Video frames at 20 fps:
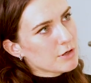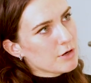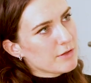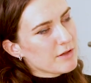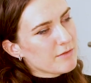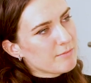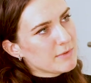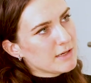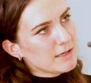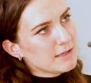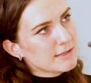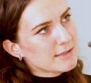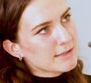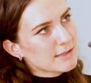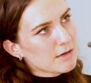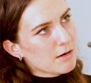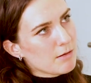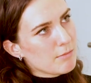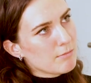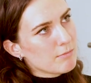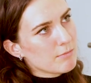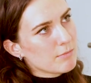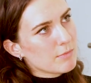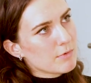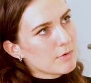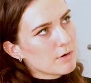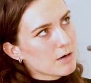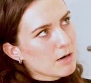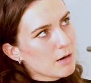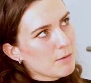You know, there have been some
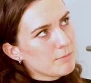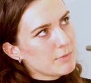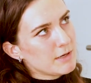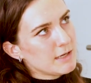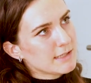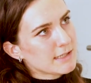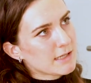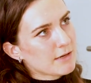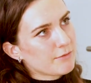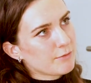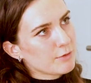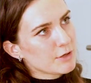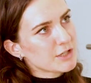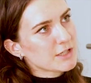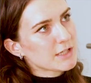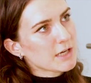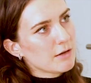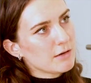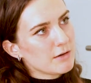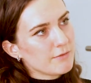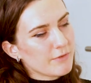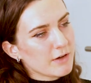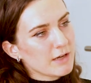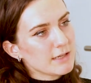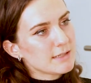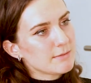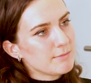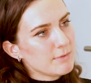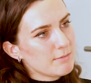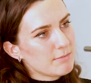companies that have reached out and
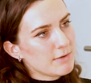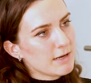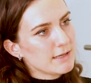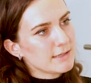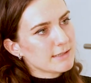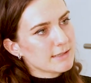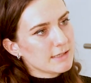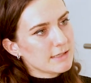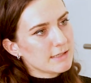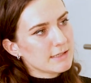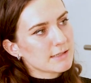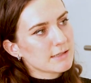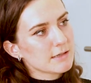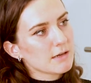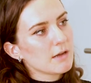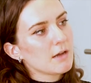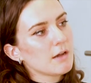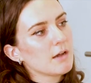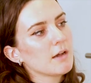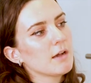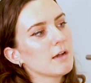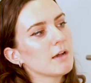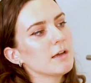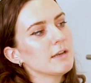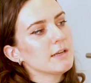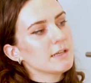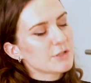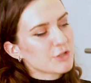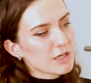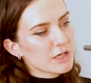invited me places
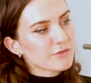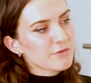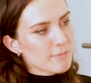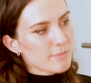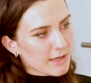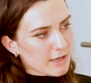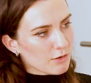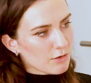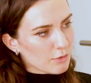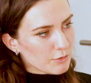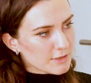in exchange for making